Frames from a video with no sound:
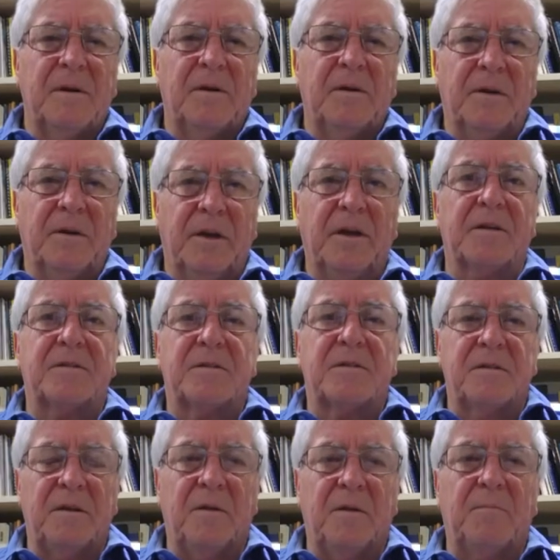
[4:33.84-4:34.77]

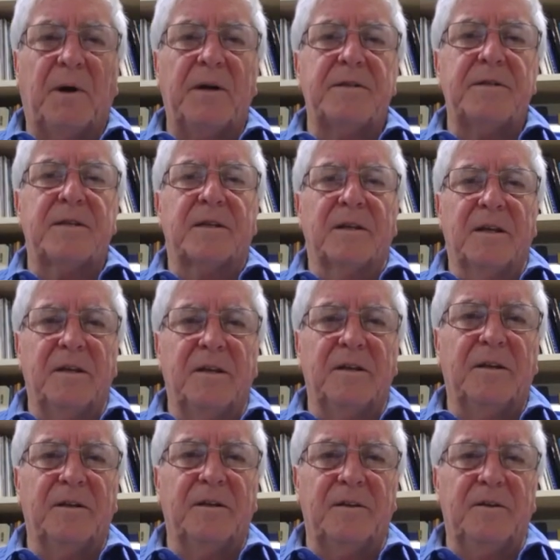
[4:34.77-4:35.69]
Yes, yeah.
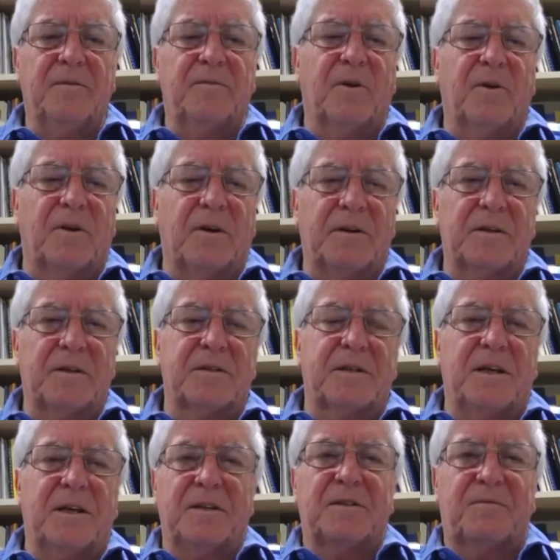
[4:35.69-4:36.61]
Basically, you've got to
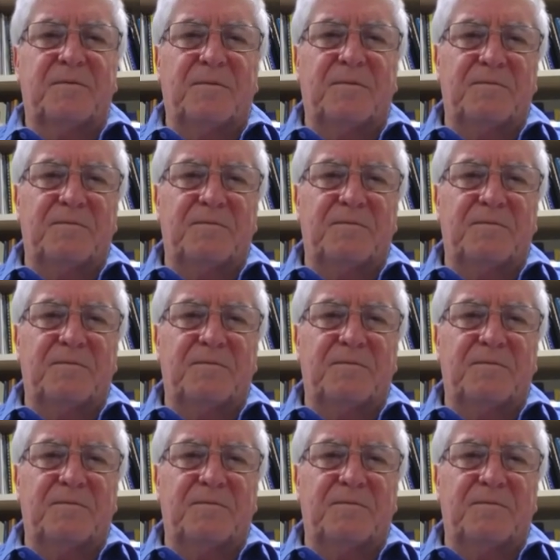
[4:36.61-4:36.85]
understand this